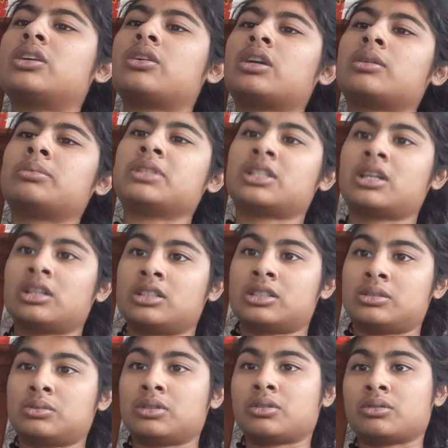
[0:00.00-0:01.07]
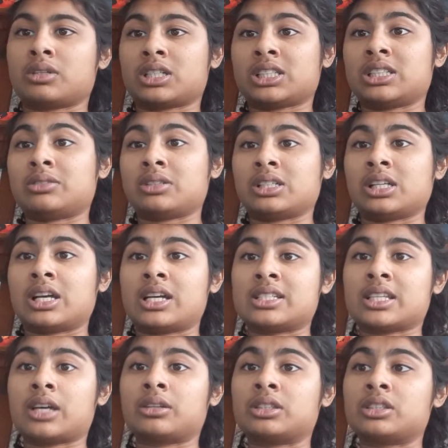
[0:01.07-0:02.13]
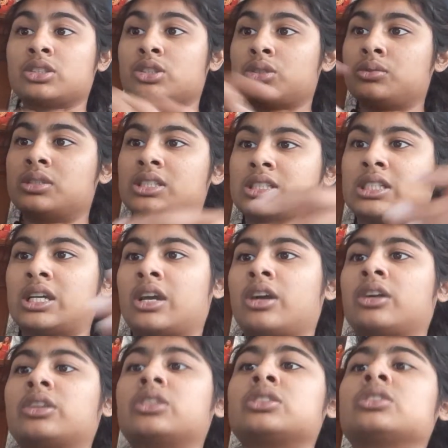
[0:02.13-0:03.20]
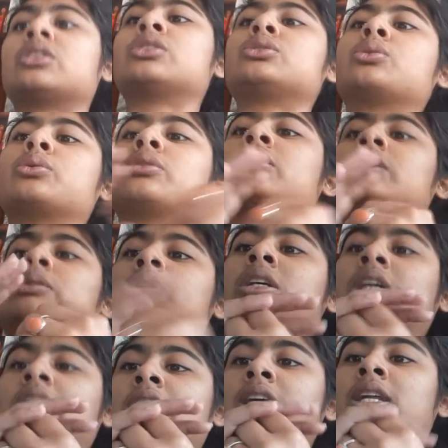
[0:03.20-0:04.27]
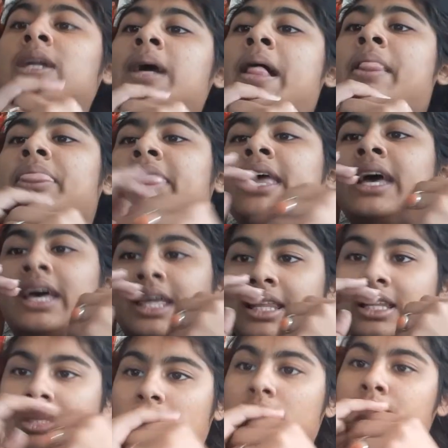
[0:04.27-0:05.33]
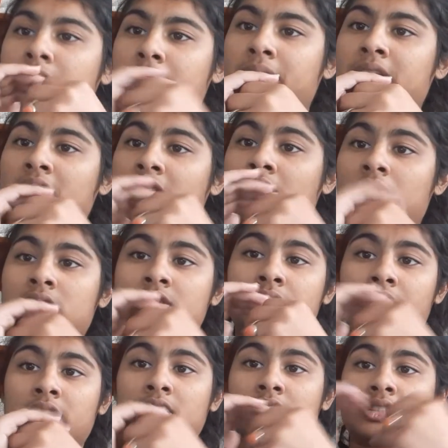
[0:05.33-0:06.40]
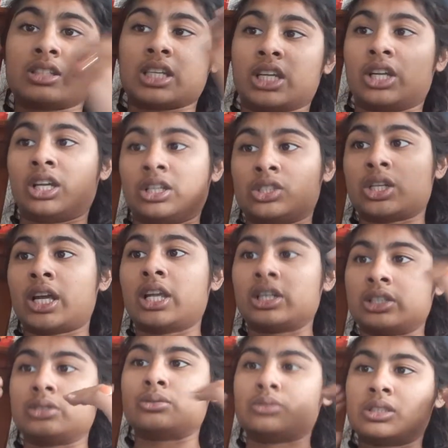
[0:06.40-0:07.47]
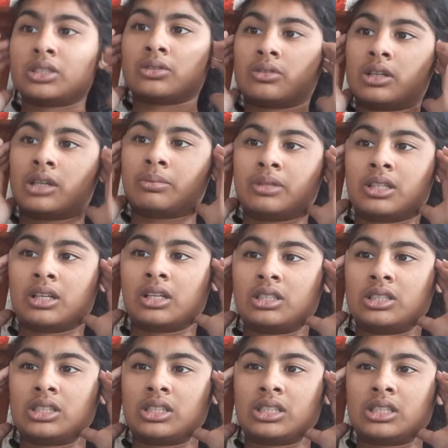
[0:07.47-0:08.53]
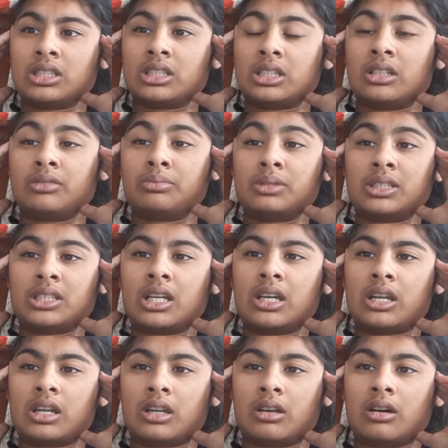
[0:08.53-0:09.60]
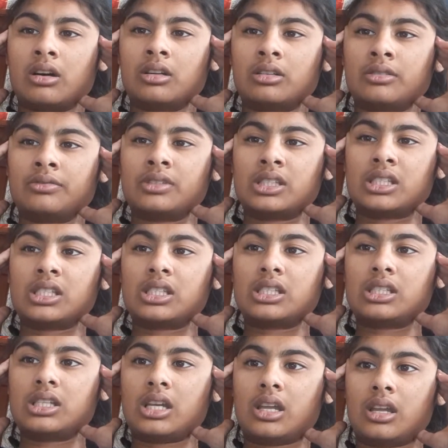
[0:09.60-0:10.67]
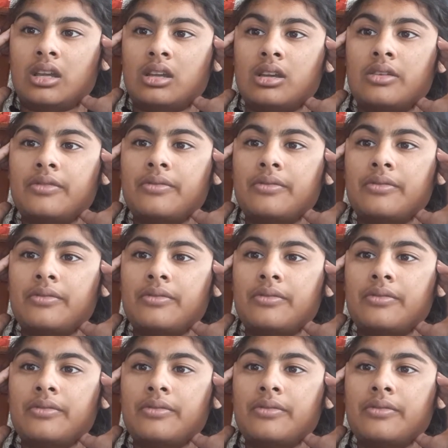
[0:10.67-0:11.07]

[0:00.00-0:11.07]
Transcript: Greek mythology would quickly realize how these two Disney characters are totally related. In The Little Mermaid, Ariel's father is King Triton, who is Greek mythology is the son of Poseidon, god of the sea.